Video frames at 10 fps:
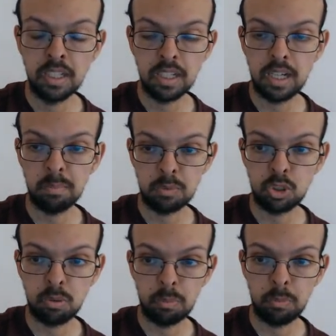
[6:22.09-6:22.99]
I'm sure
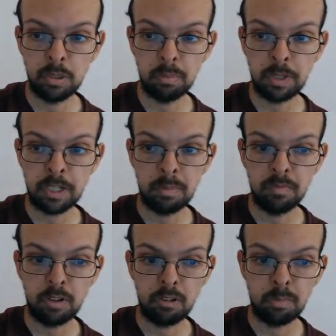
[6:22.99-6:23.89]
it will become
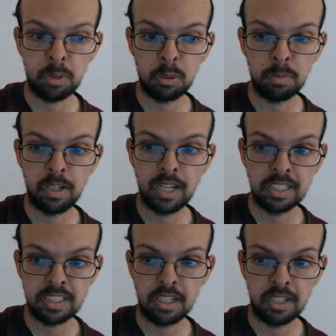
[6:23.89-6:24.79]
very popular as
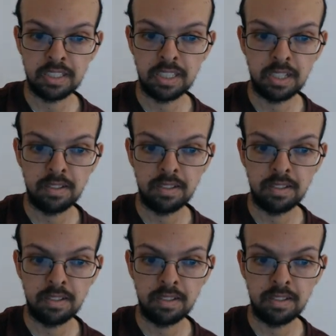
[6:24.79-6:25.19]
an idea.